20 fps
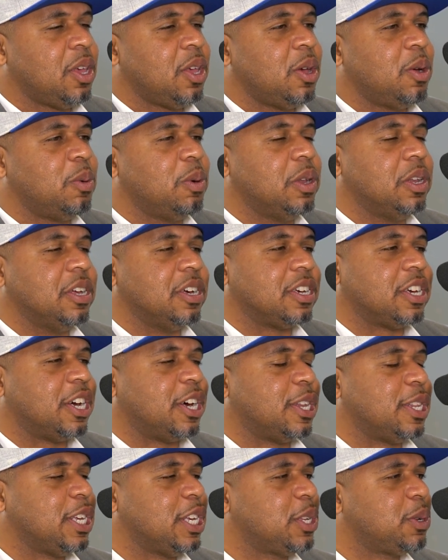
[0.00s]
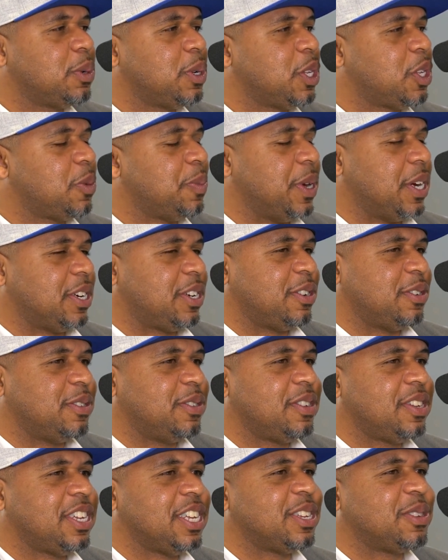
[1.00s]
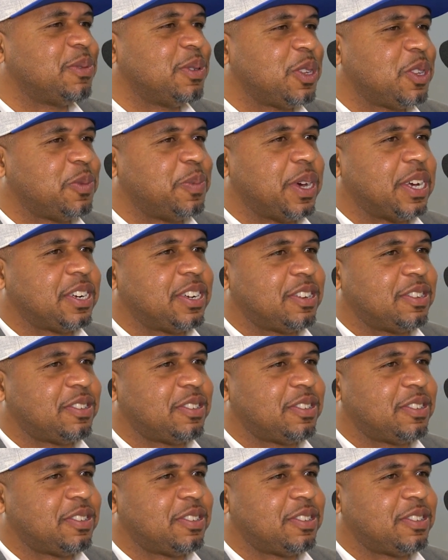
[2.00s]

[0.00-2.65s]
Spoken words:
Well, look, y'all, this one's special. Yes. This one's special.